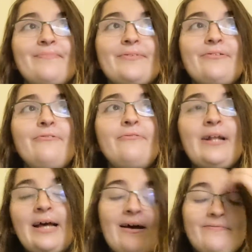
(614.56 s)

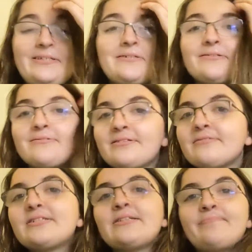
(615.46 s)
2.5 years
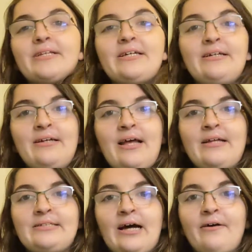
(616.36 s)
or something,
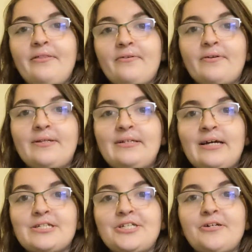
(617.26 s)
and I thought that
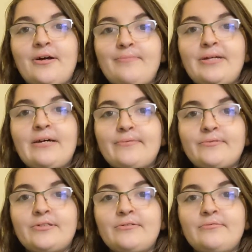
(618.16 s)
next year I'd be able
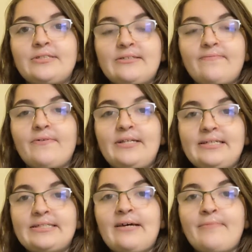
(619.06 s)
to sit for the
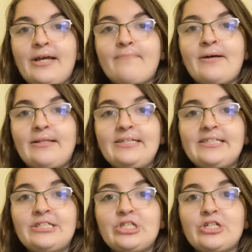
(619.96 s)
exam and get my
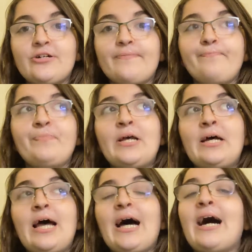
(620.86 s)
licensure.
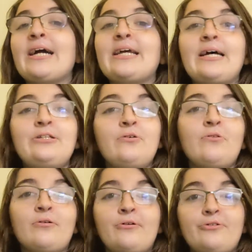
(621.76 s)
I can no
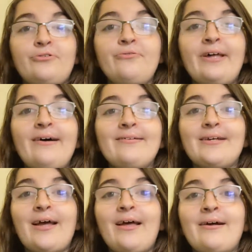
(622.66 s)
longer do that,
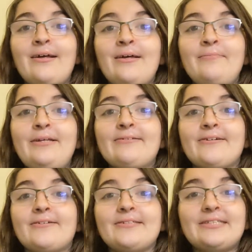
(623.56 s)
and I am
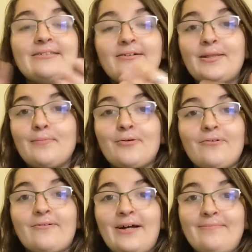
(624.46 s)
either stuck in the
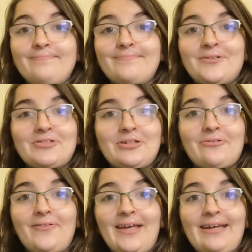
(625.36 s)
program
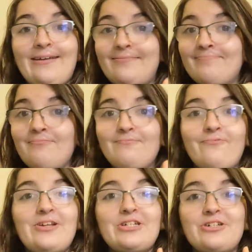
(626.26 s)
until they
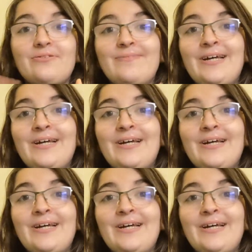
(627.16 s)
reach